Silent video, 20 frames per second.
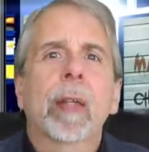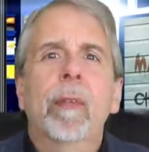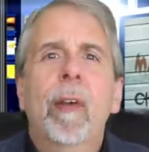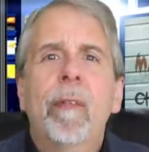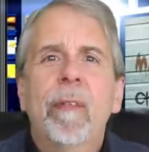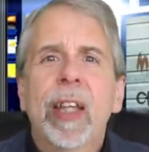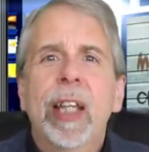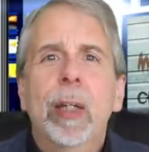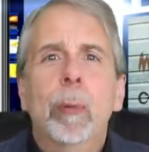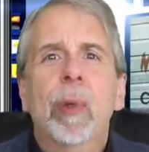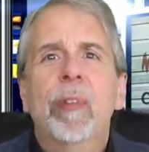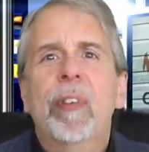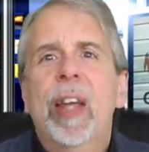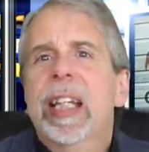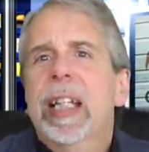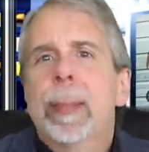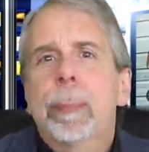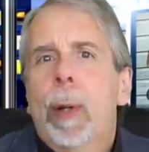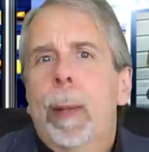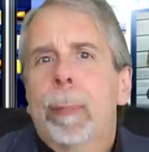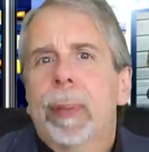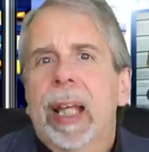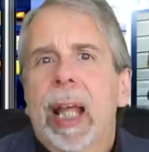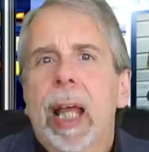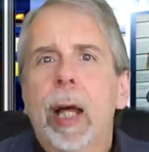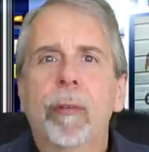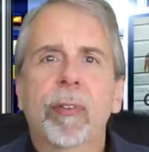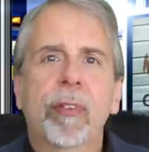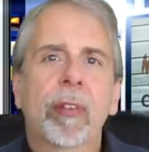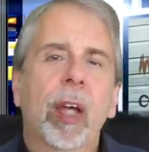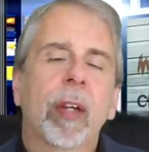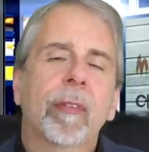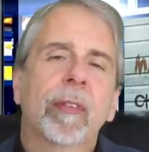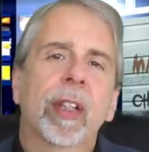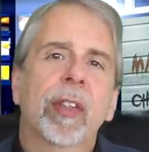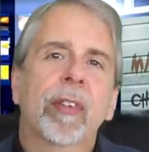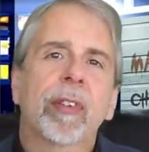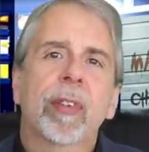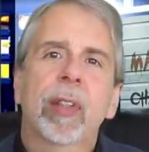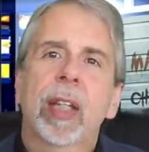The thing with any public health
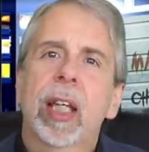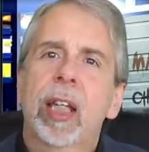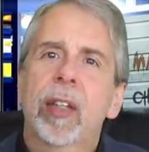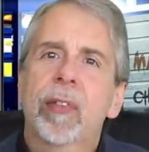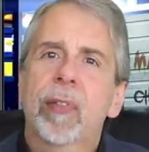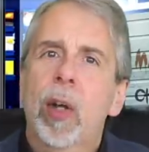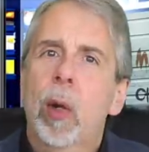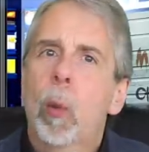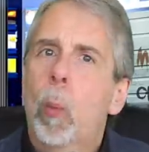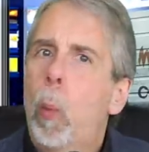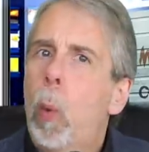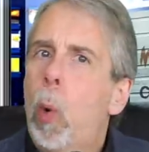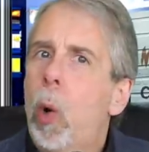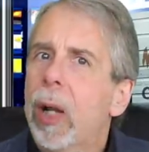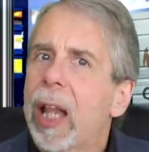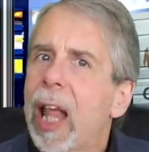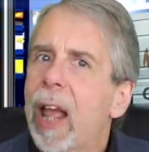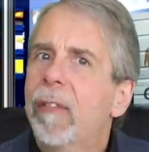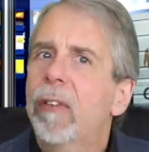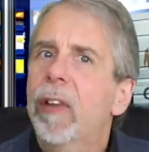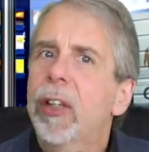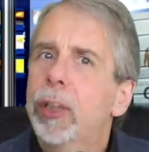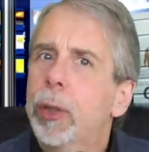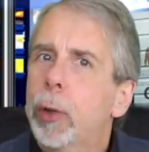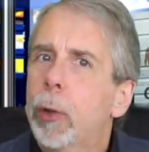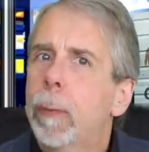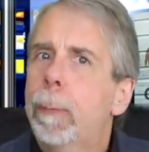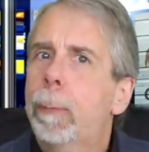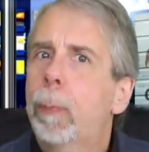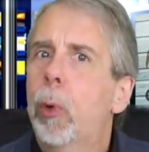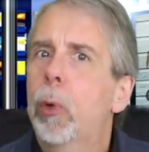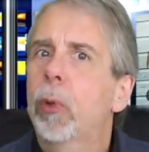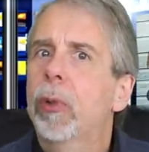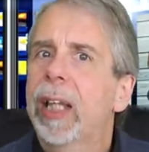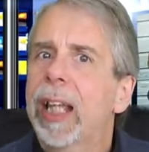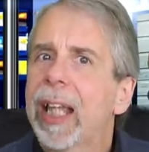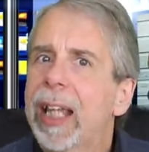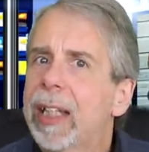service is that whatever you put